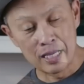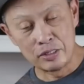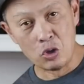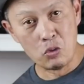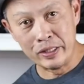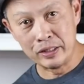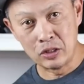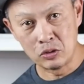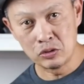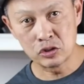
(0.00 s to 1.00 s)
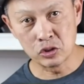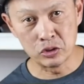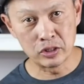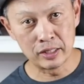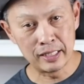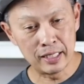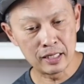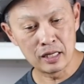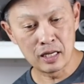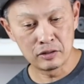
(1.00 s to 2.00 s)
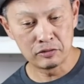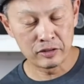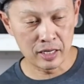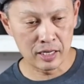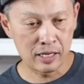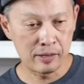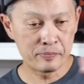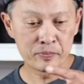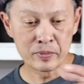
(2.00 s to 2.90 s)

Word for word: no window, so you're going to get a lot of um,